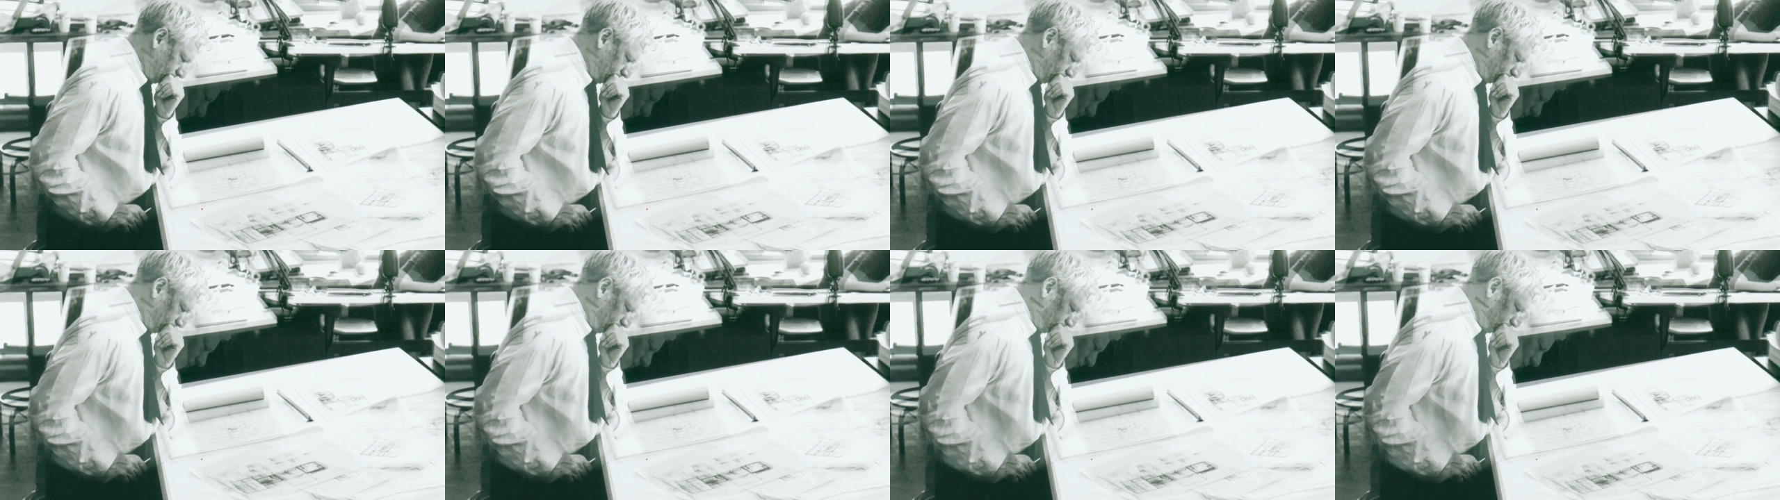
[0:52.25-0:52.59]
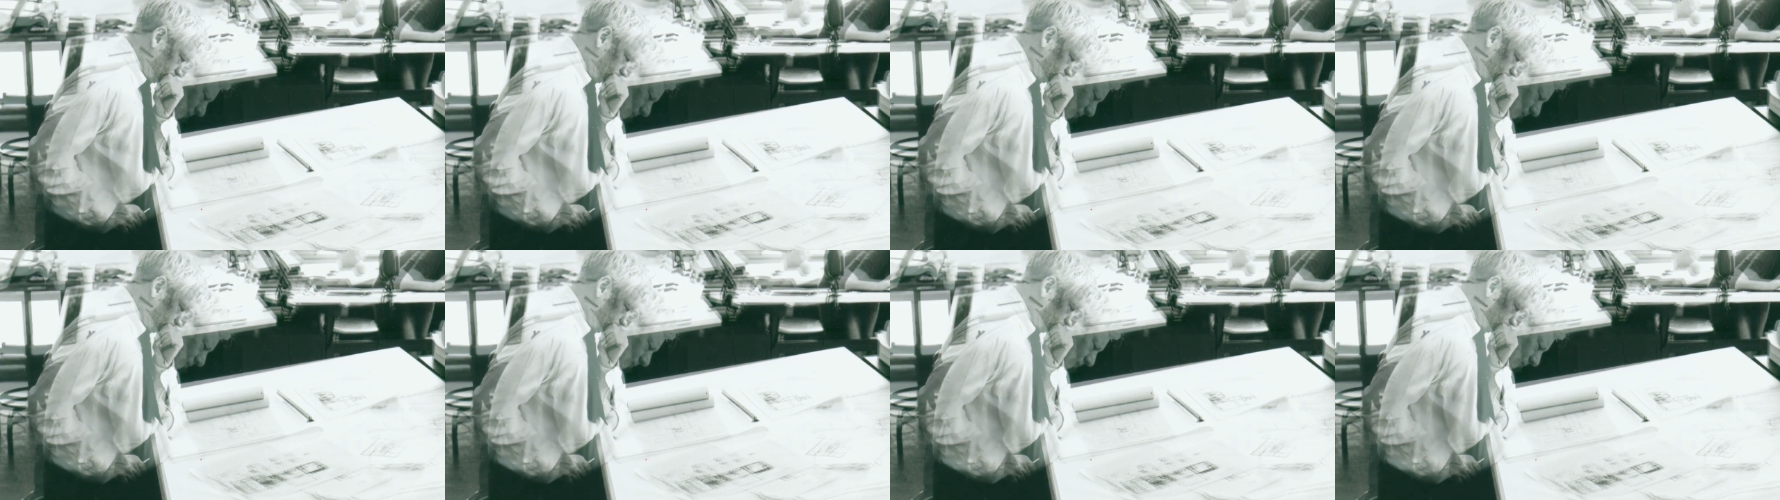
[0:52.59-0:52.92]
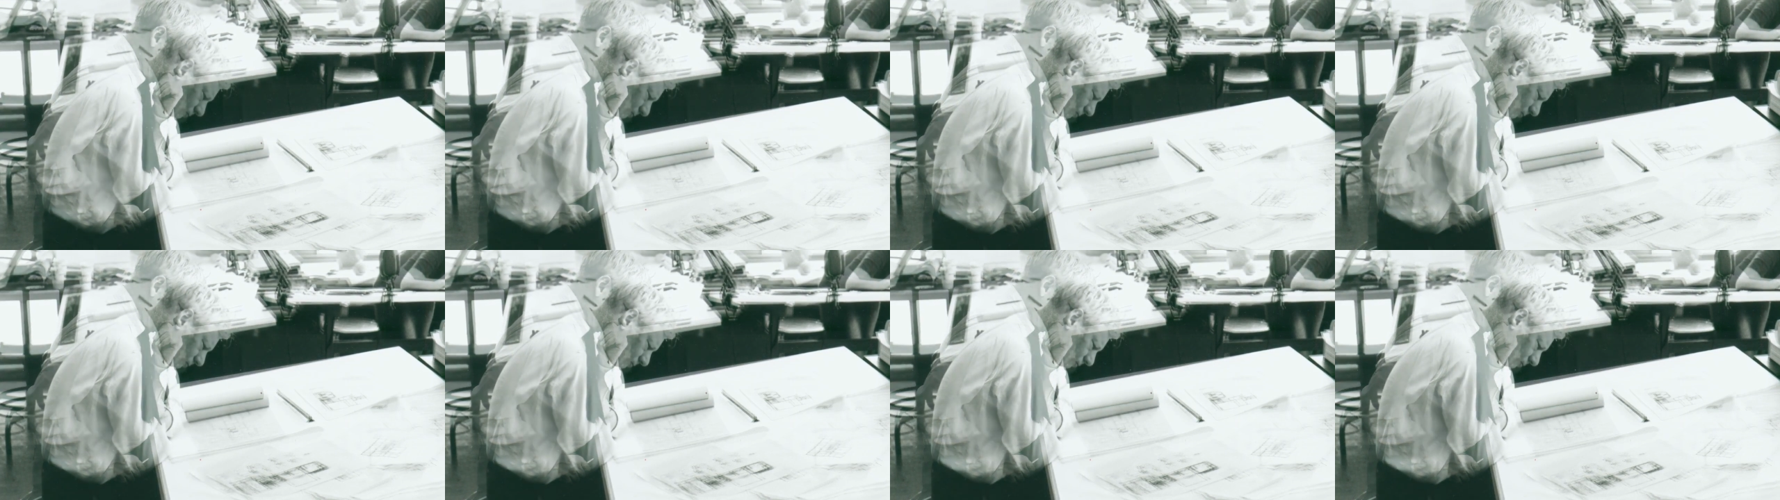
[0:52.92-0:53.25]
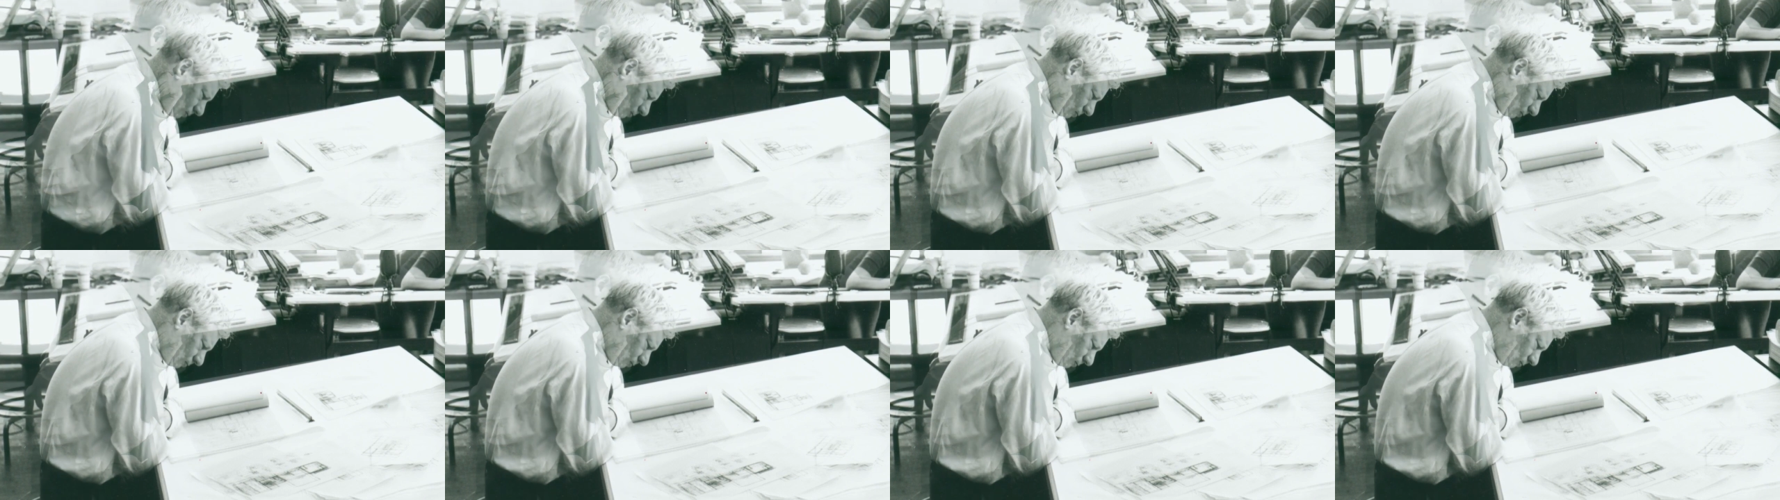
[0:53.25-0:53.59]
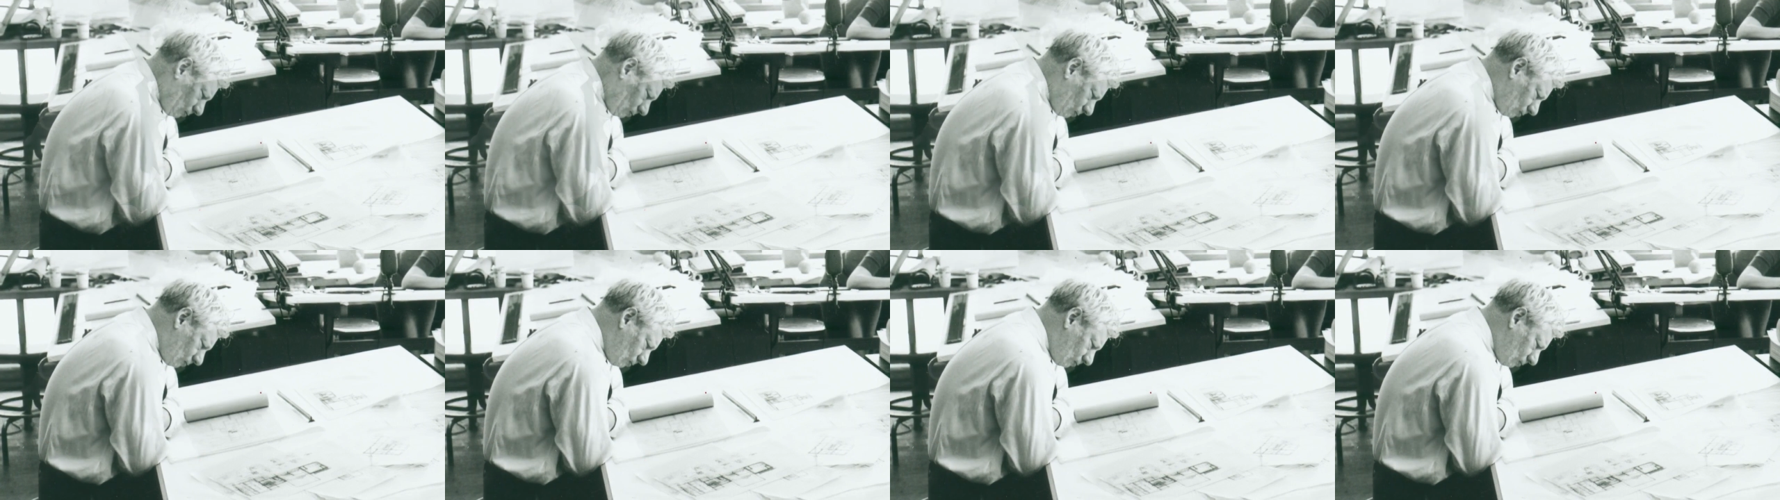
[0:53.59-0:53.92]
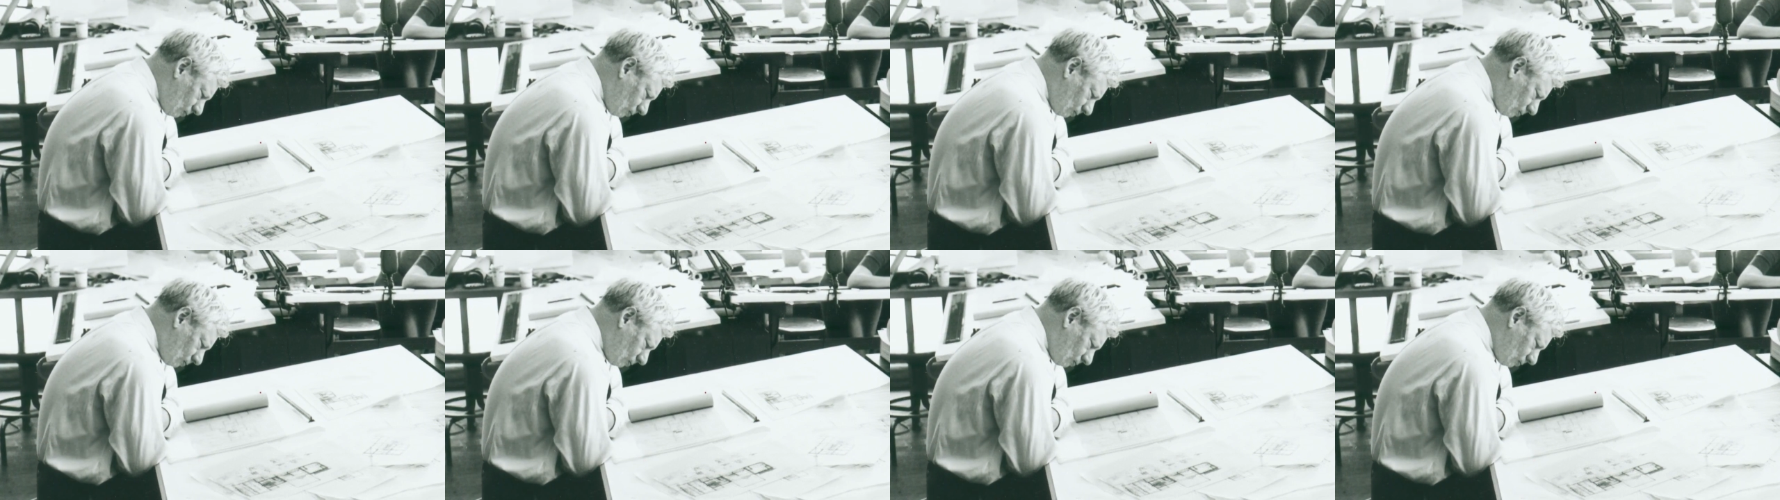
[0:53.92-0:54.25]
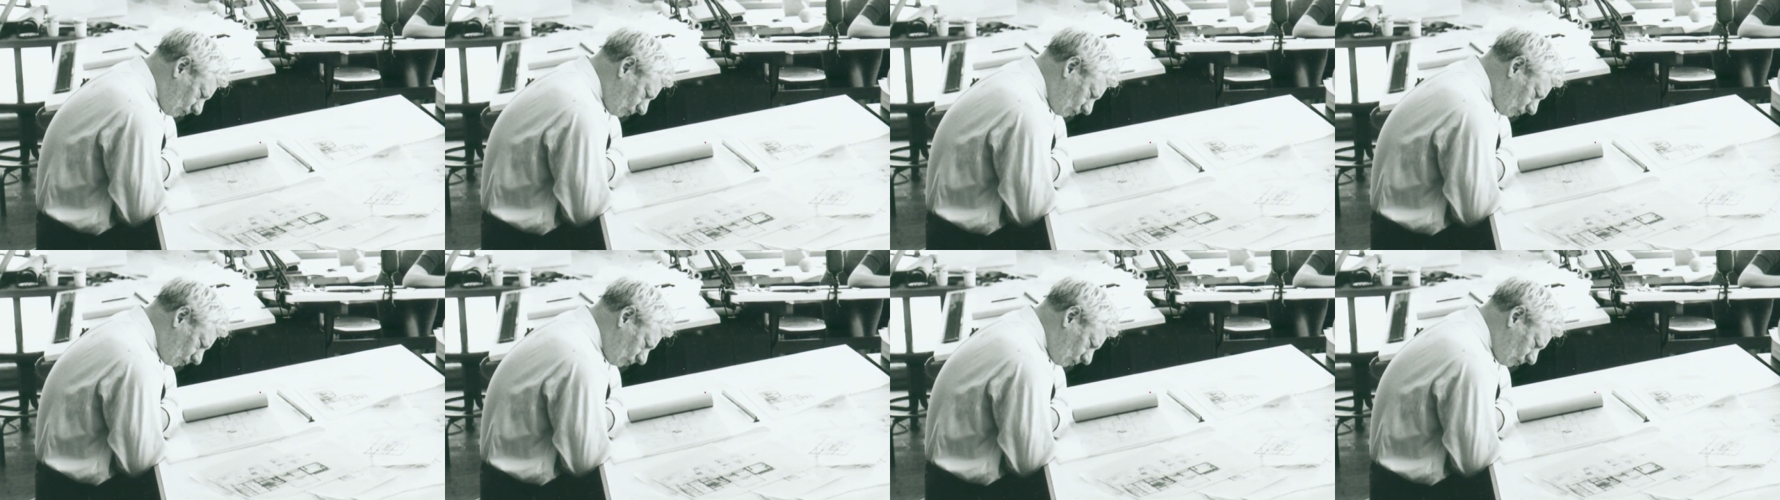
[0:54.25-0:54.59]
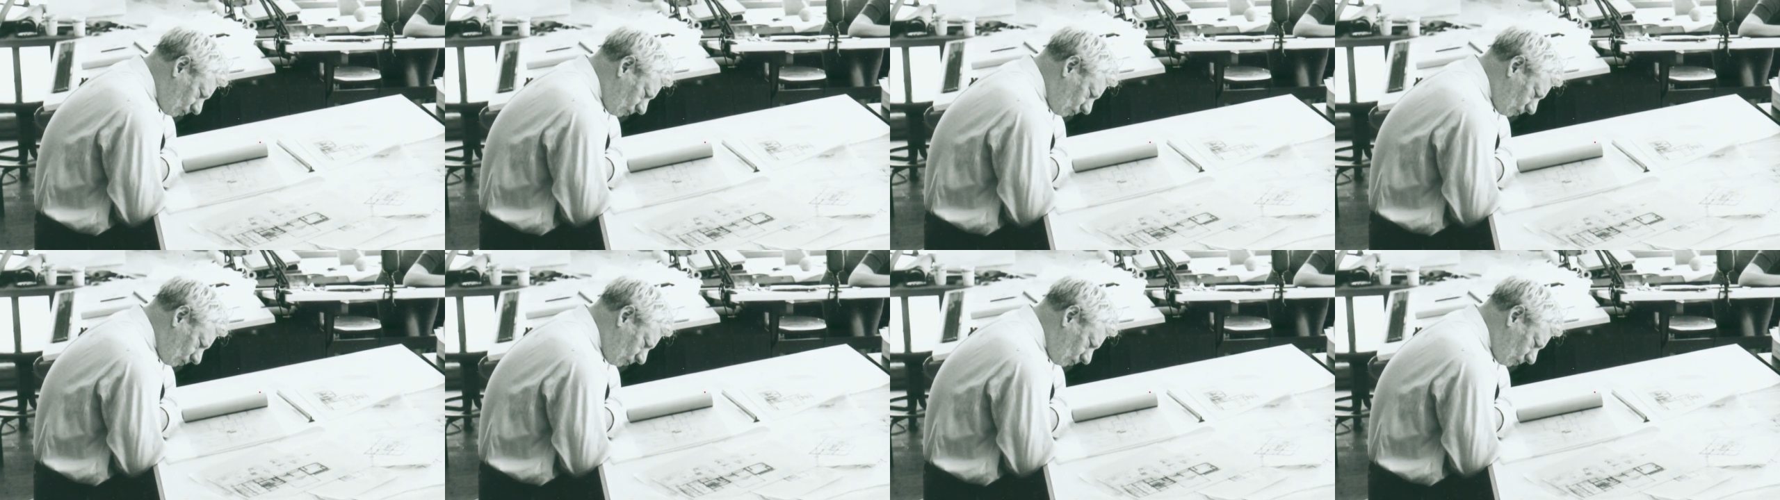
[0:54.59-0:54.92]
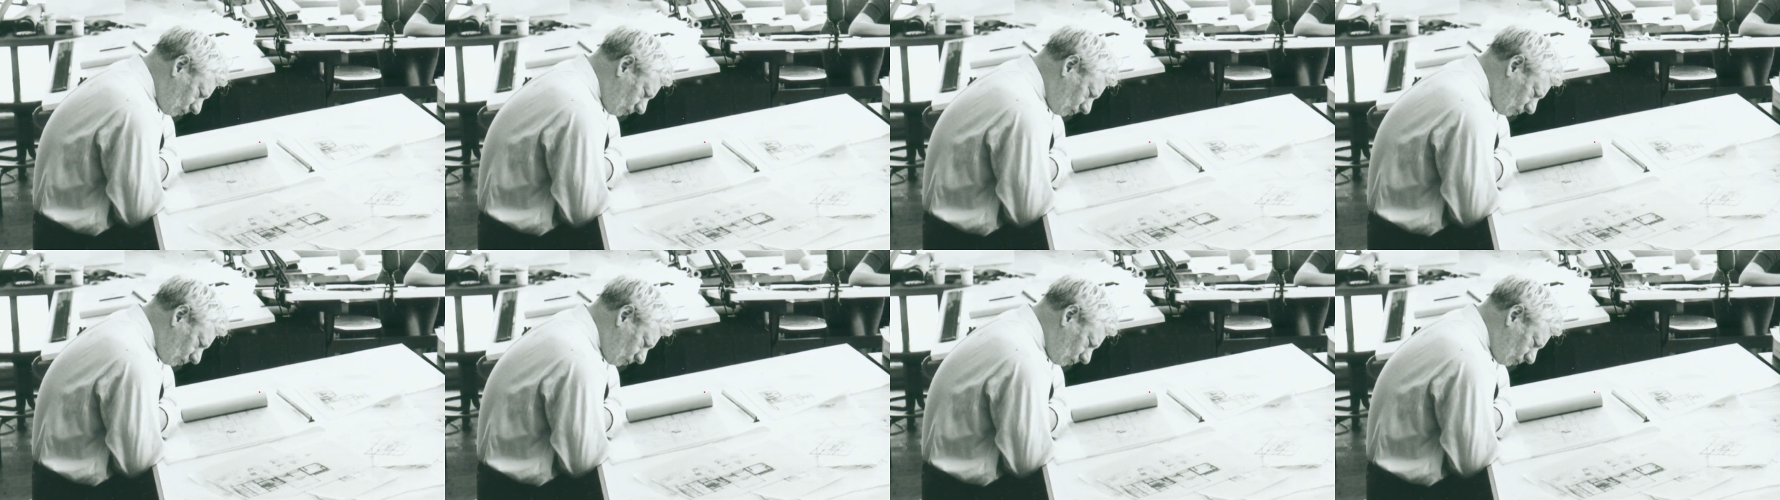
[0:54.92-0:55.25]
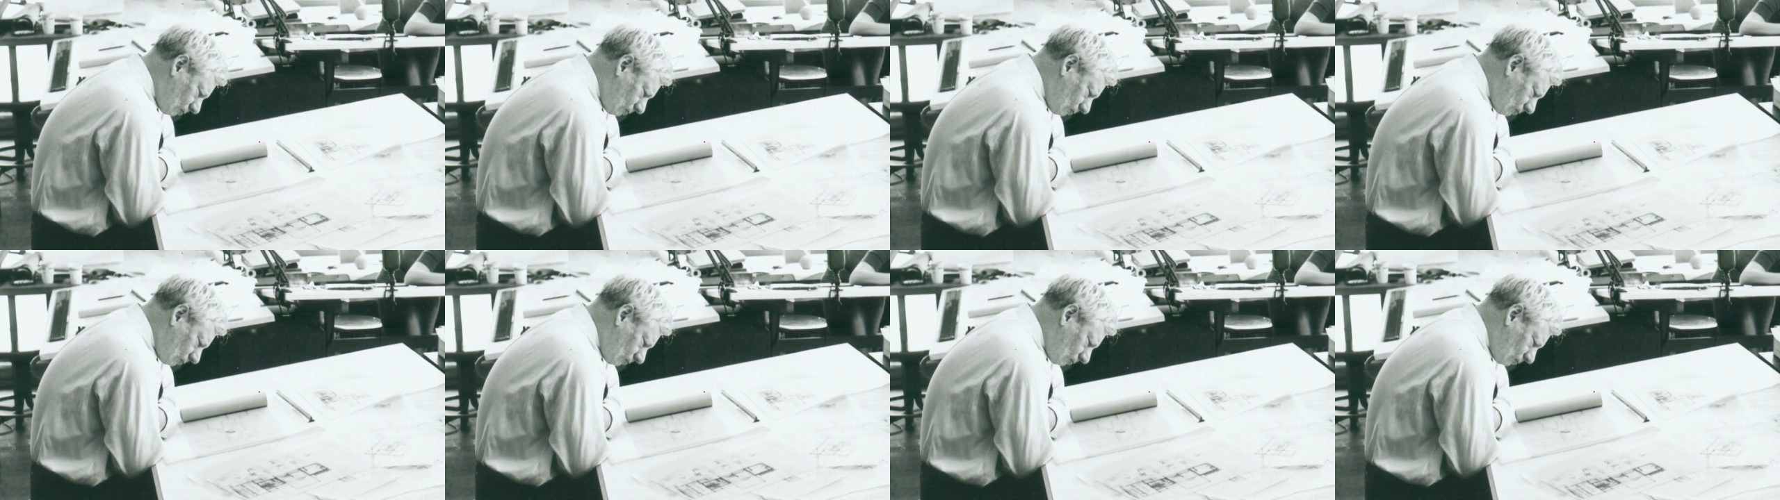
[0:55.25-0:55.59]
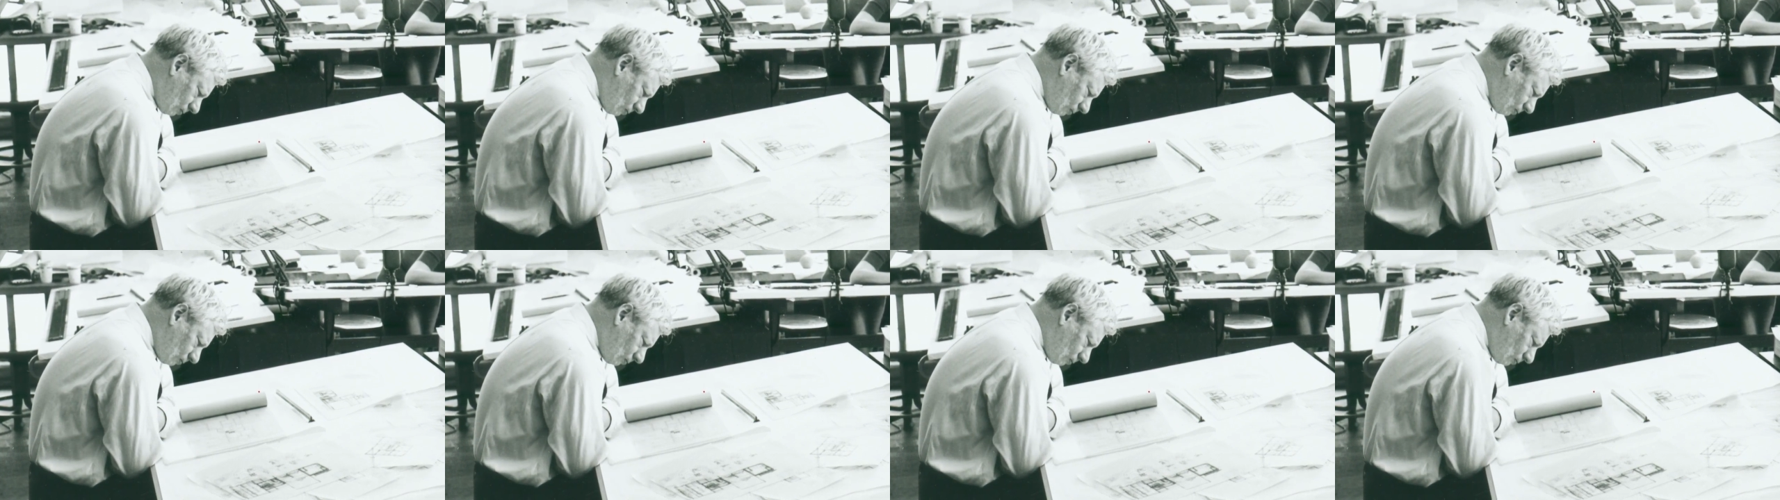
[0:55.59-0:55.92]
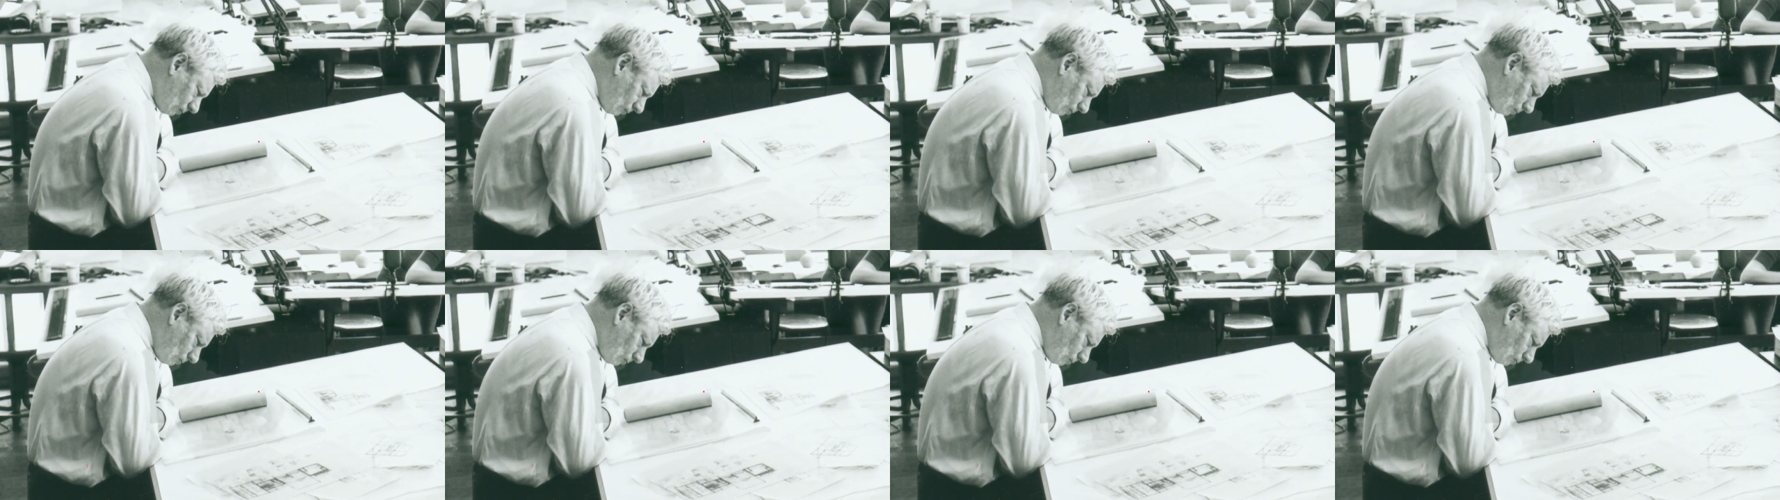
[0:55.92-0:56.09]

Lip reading: (no speaker visible)